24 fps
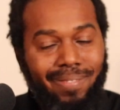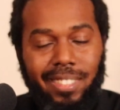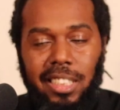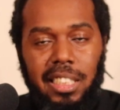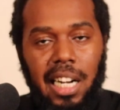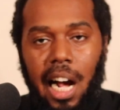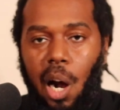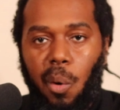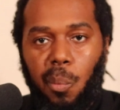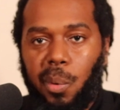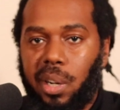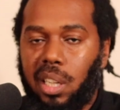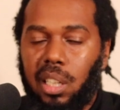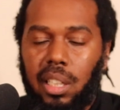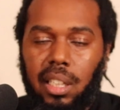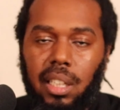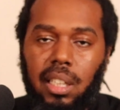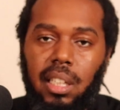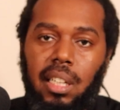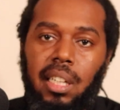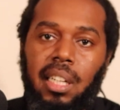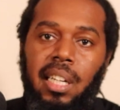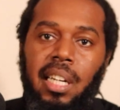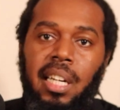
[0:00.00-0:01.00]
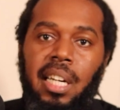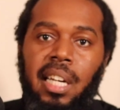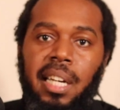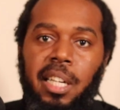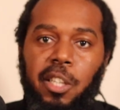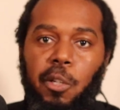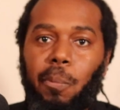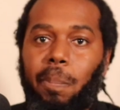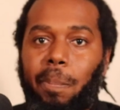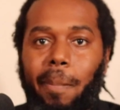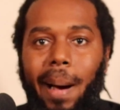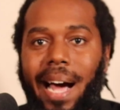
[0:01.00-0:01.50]
Not really.
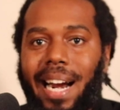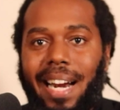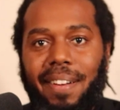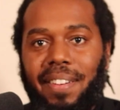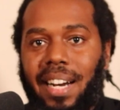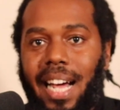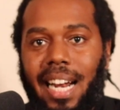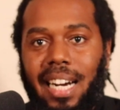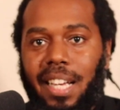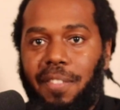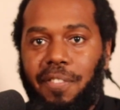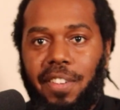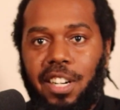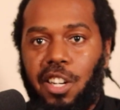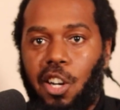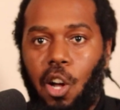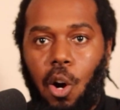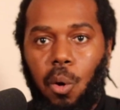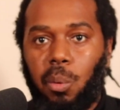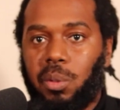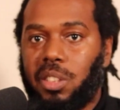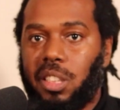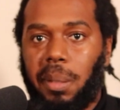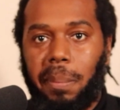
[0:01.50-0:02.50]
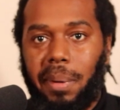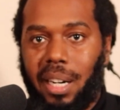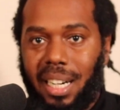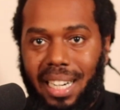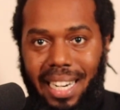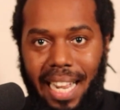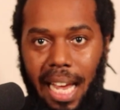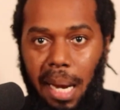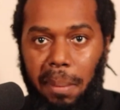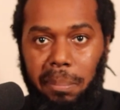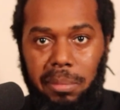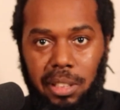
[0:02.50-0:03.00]
You might have not even known some of the
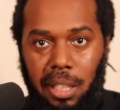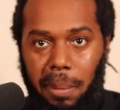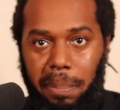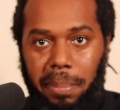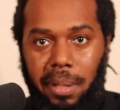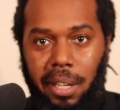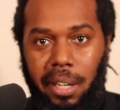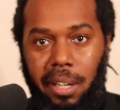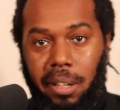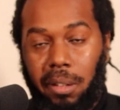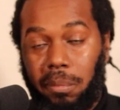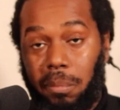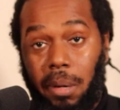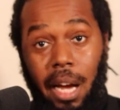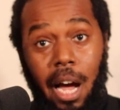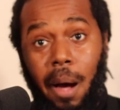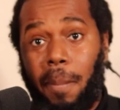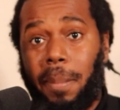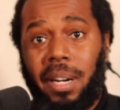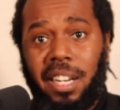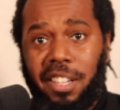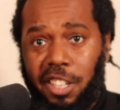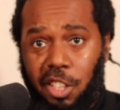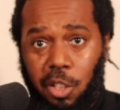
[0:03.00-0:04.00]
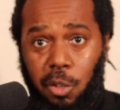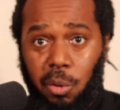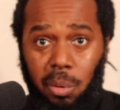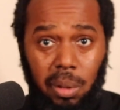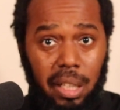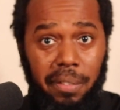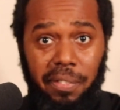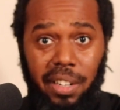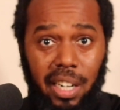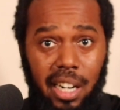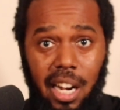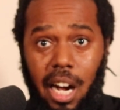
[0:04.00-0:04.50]
names up there. How many of you,
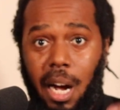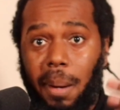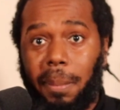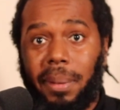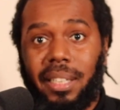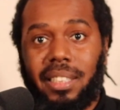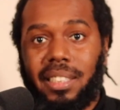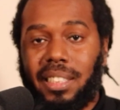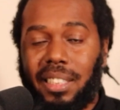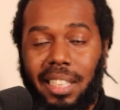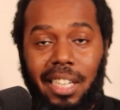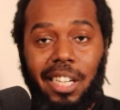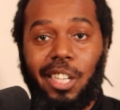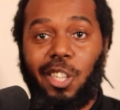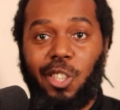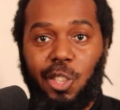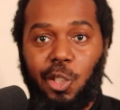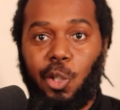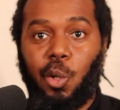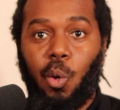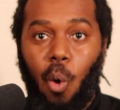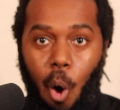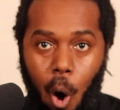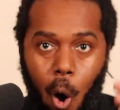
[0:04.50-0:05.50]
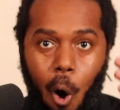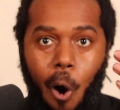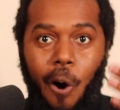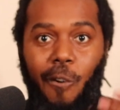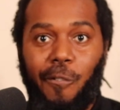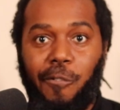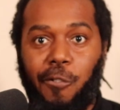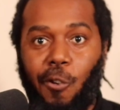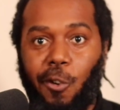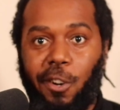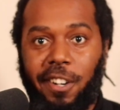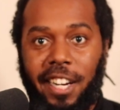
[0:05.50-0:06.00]
leave in the comments, knew all
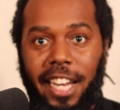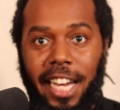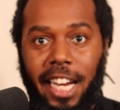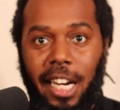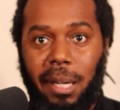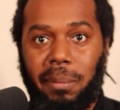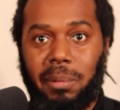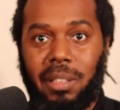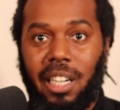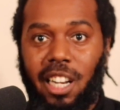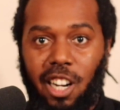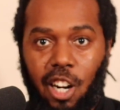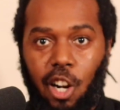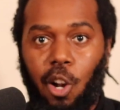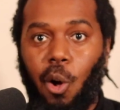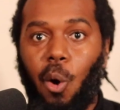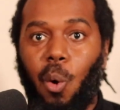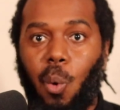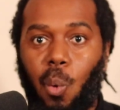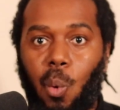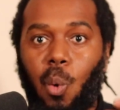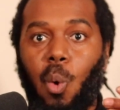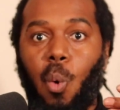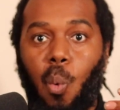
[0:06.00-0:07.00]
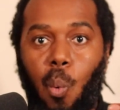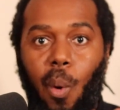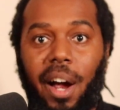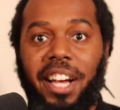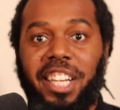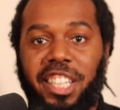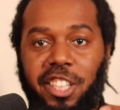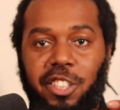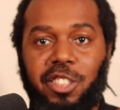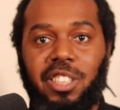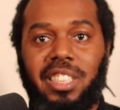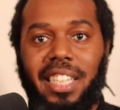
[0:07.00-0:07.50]
4 names, let alone what
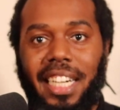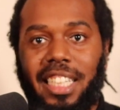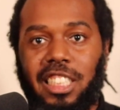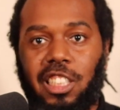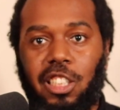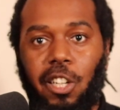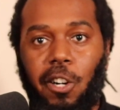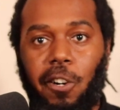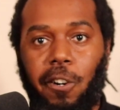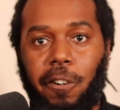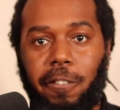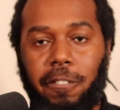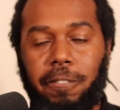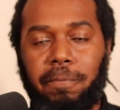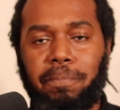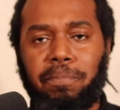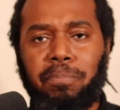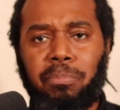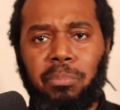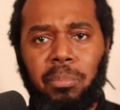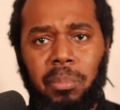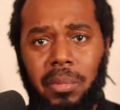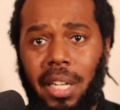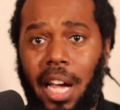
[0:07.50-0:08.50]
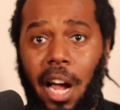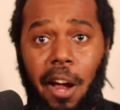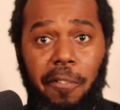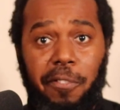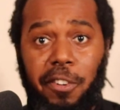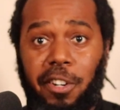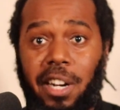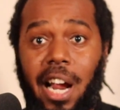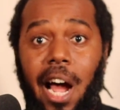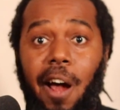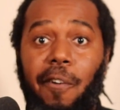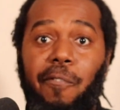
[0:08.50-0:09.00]
years they served? Now, if
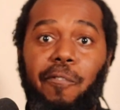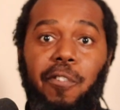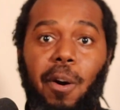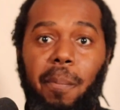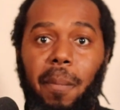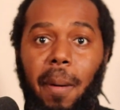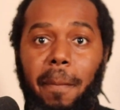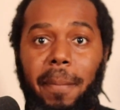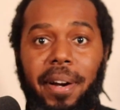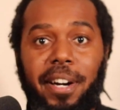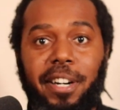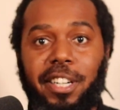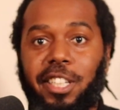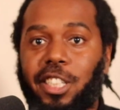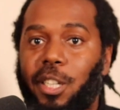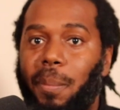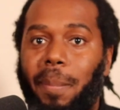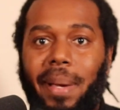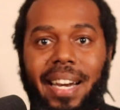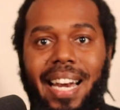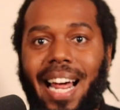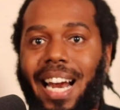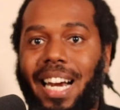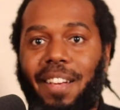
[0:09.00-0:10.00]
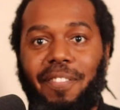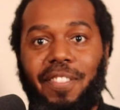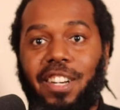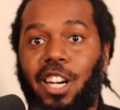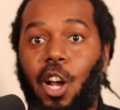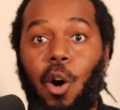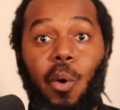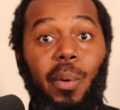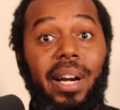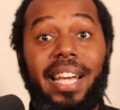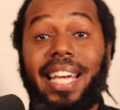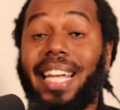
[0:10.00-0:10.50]
you're not from America, you may not even
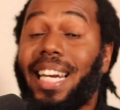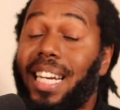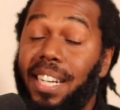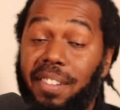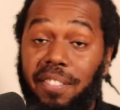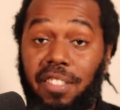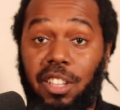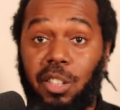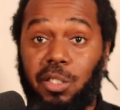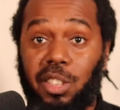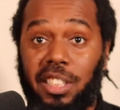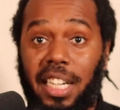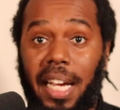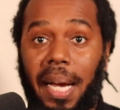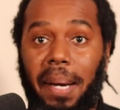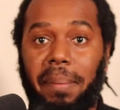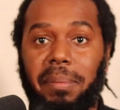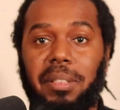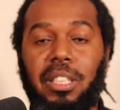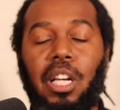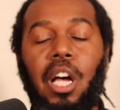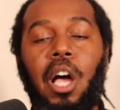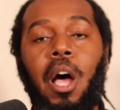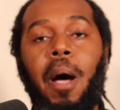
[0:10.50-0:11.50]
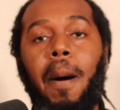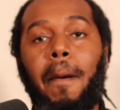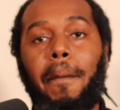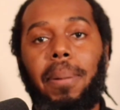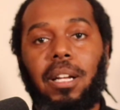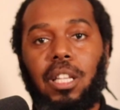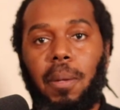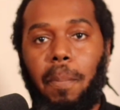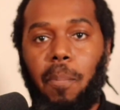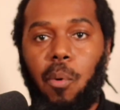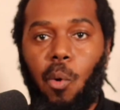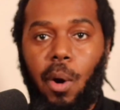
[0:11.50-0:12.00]
know any of those names.
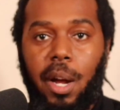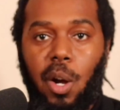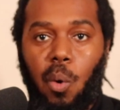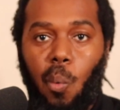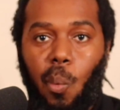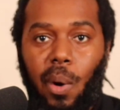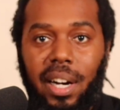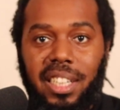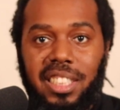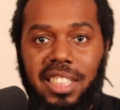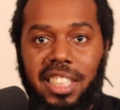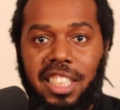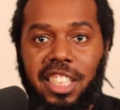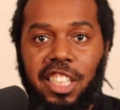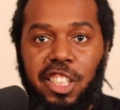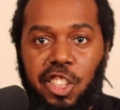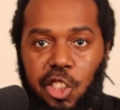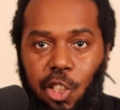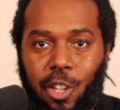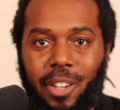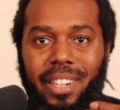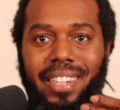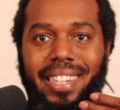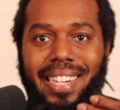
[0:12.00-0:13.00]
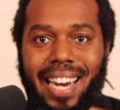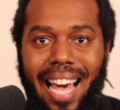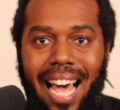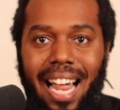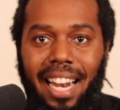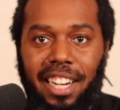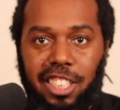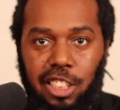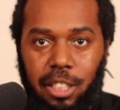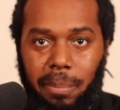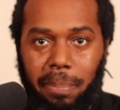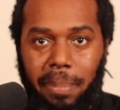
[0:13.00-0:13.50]
But the point wasn't your
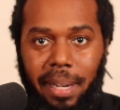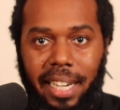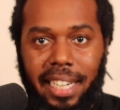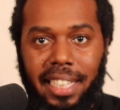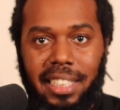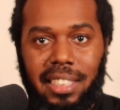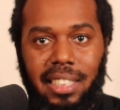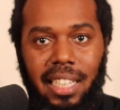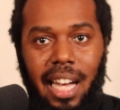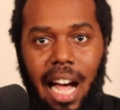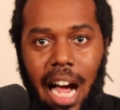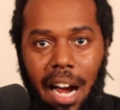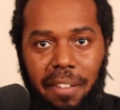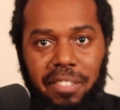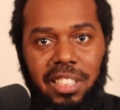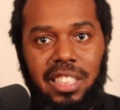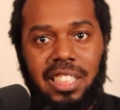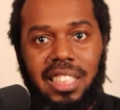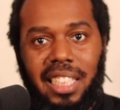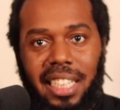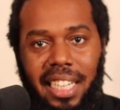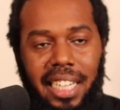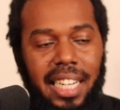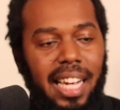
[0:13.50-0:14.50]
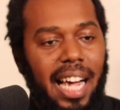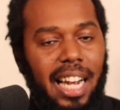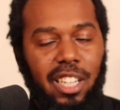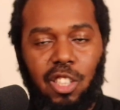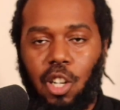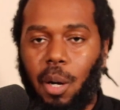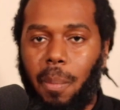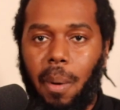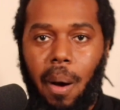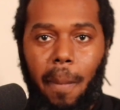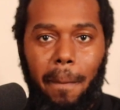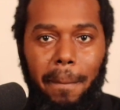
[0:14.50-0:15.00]
knowledge base. Obviously, I
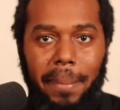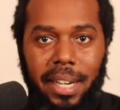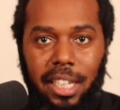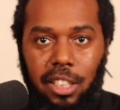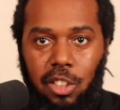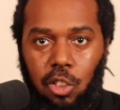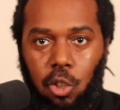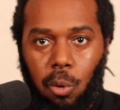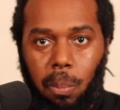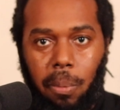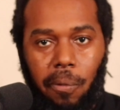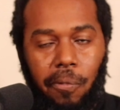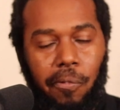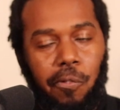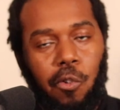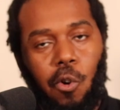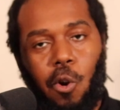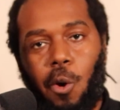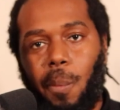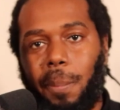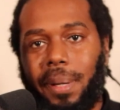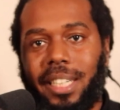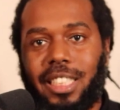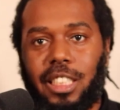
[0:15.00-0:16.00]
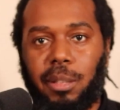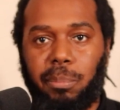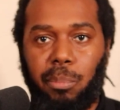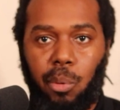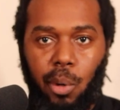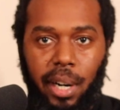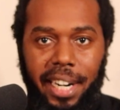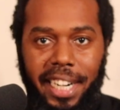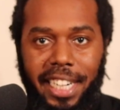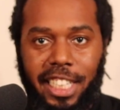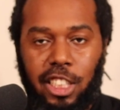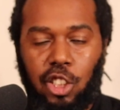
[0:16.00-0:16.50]
talk about mental performance,
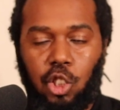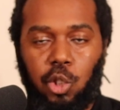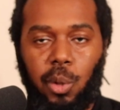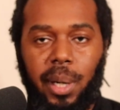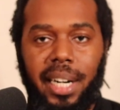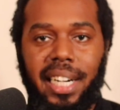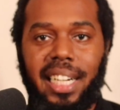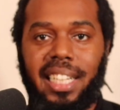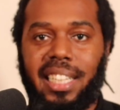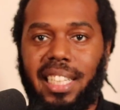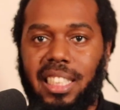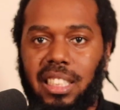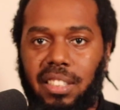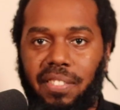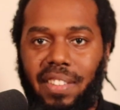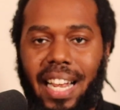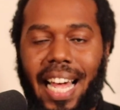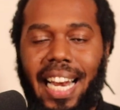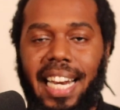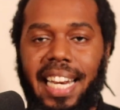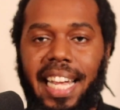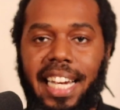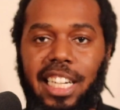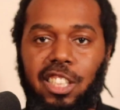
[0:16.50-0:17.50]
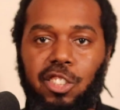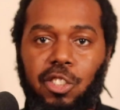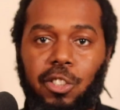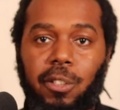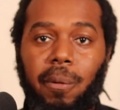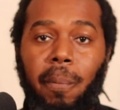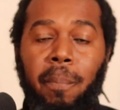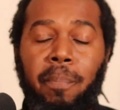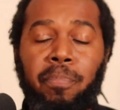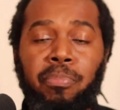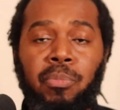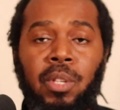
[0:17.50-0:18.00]
brain training, things of that
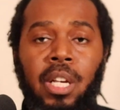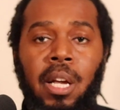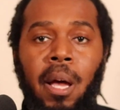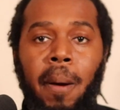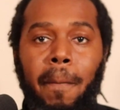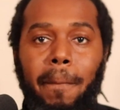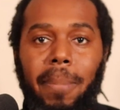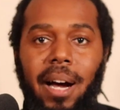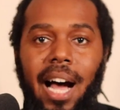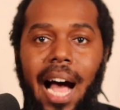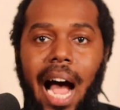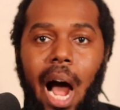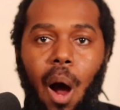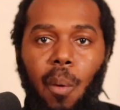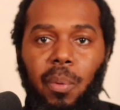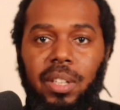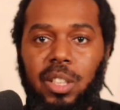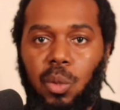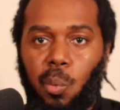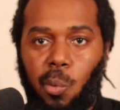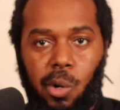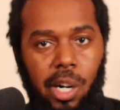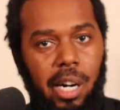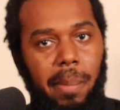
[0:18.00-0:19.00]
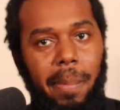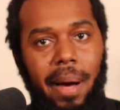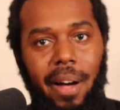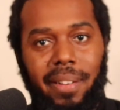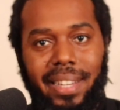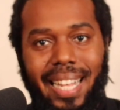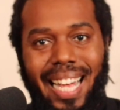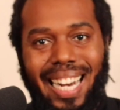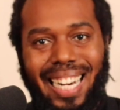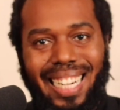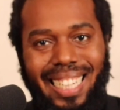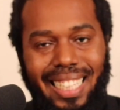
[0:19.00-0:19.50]
nature. But I wasn't worried
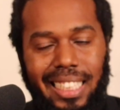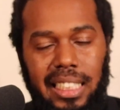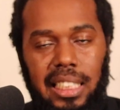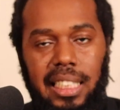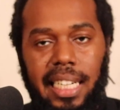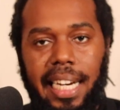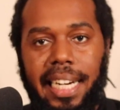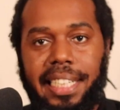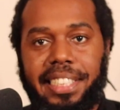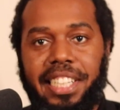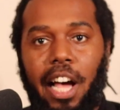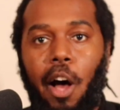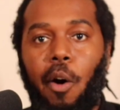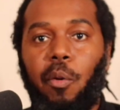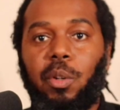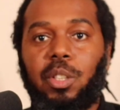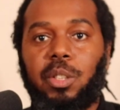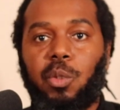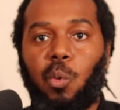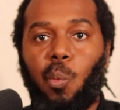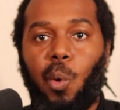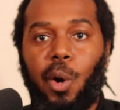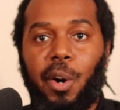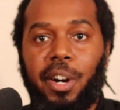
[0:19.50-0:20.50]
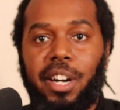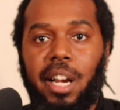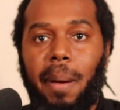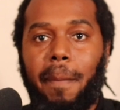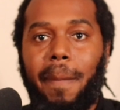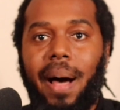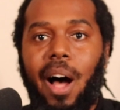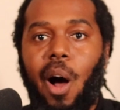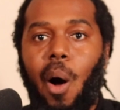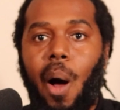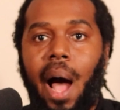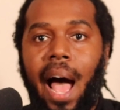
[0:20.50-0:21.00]
about that in this case. I was worried
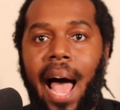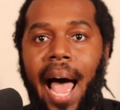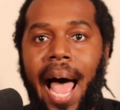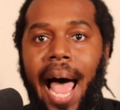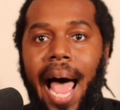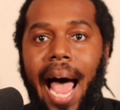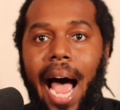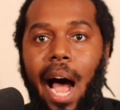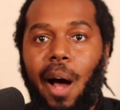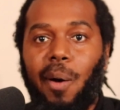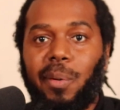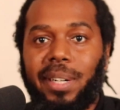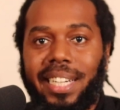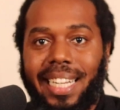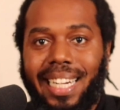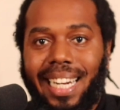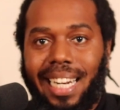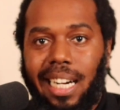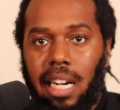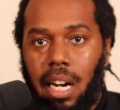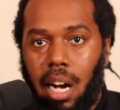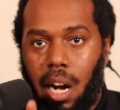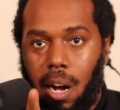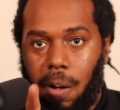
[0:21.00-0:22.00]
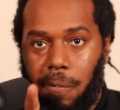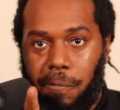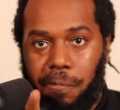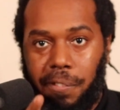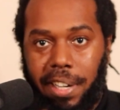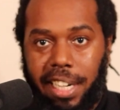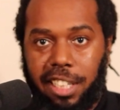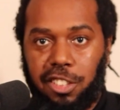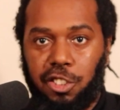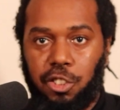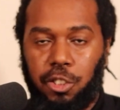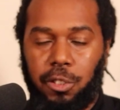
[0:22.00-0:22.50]
about how did it
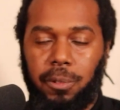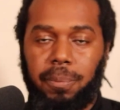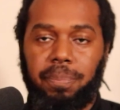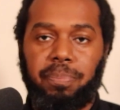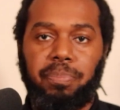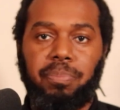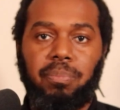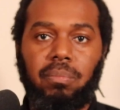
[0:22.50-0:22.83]
affect you?